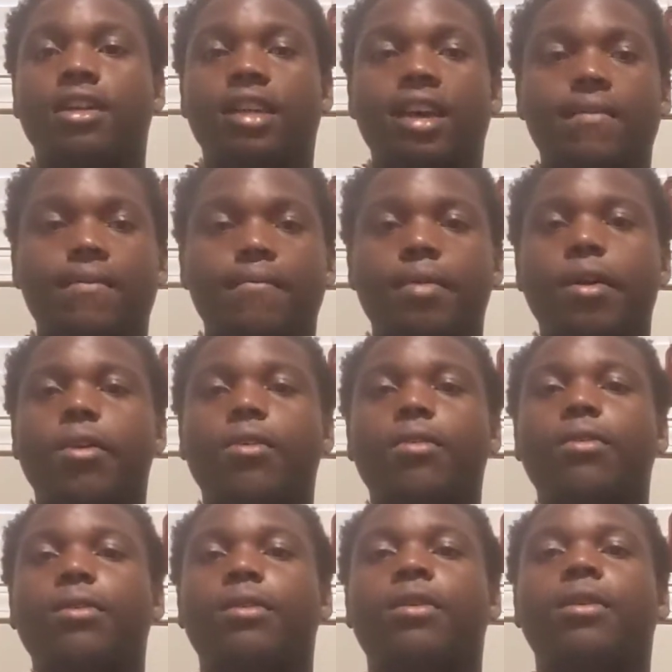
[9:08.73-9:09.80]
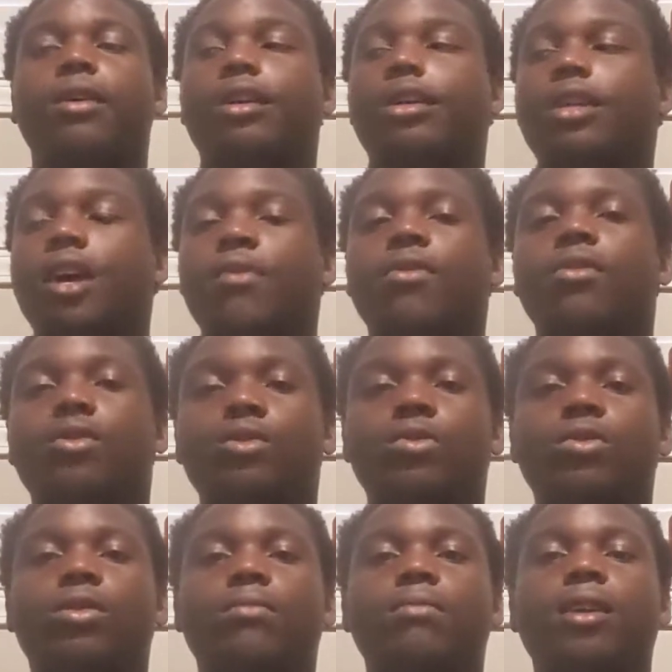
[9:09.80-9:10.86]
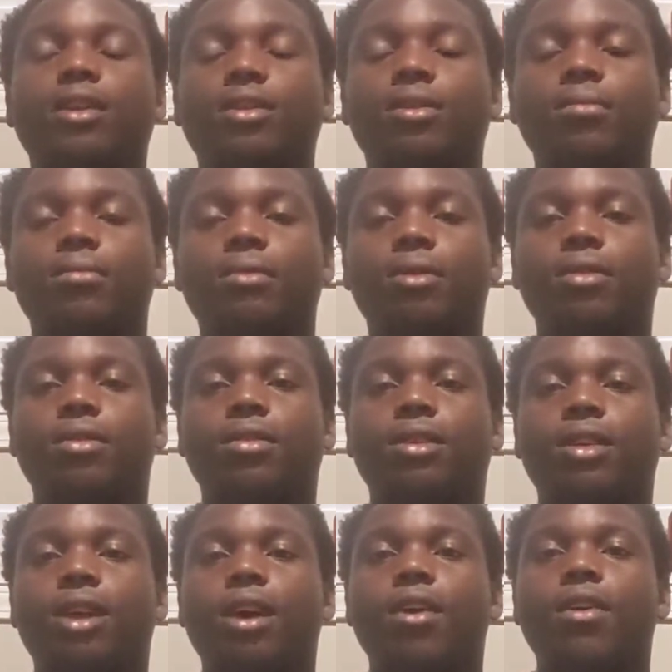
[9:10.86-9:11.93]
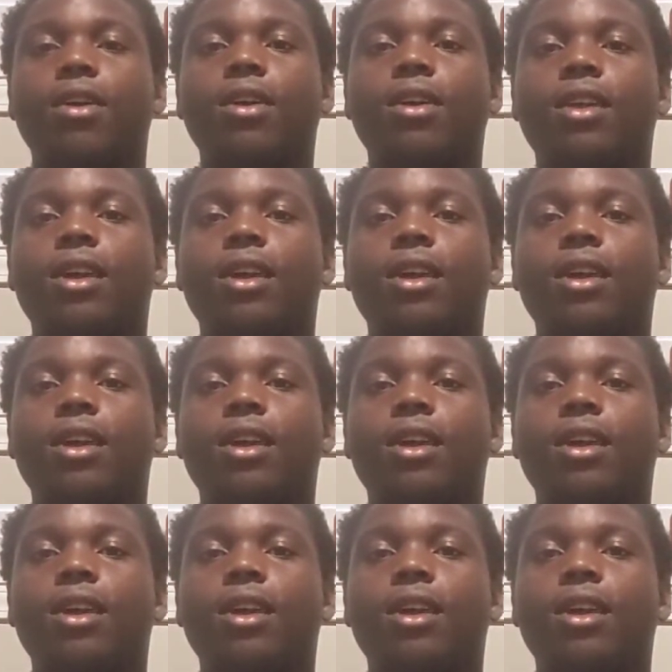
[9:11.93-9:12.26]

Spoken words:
that metal that was used to make them missiles and all that,